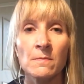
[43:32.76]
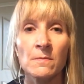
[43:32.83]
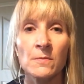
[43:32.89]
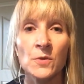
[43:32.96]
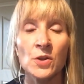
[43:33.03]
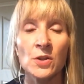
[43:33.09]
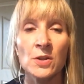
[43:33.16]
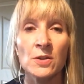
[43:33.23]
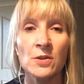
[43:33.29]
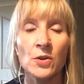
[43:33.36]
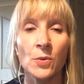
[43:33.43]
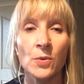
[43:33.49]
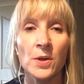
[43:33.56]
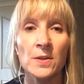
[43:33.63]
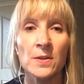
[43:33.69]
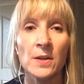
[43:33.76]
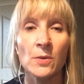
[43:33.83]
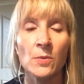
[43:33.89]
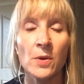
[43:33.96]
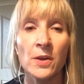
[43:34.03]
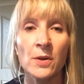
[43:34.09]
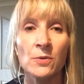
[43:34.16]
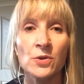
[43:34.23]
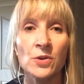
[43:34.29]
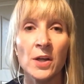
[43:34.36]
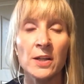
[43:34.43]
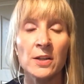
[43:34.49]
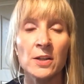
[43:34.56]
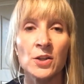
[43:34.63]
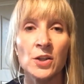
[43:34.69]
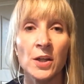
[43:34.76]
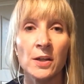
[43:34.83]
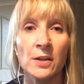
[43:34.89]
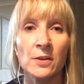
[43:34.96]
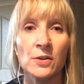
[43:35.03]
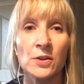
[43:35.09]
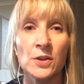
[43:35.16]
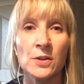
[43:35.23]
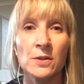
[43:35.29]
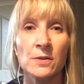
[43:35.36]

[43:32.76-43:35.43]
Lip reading: just noticing without trying to change.